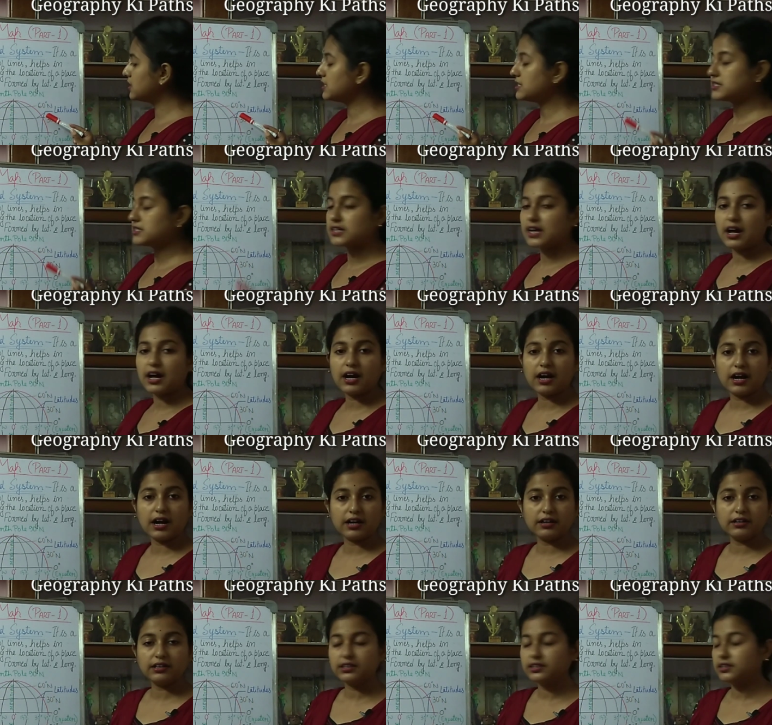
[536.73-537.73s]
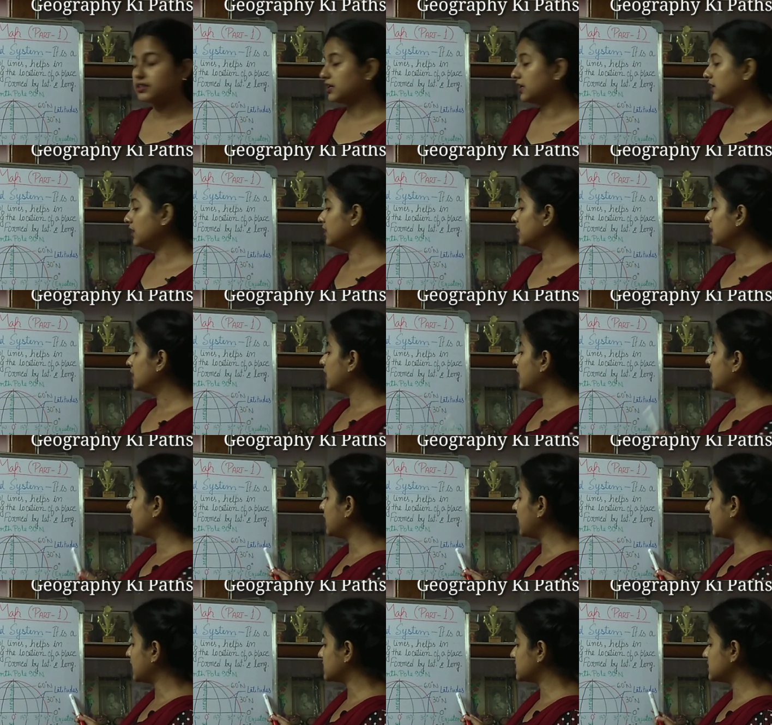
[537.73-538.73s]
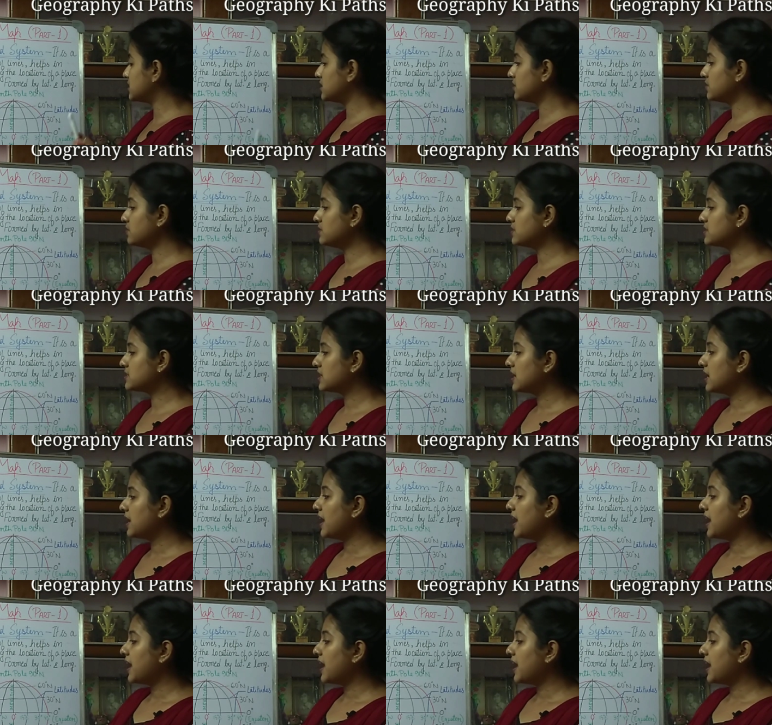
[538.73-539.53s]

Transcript: these are the latitudes,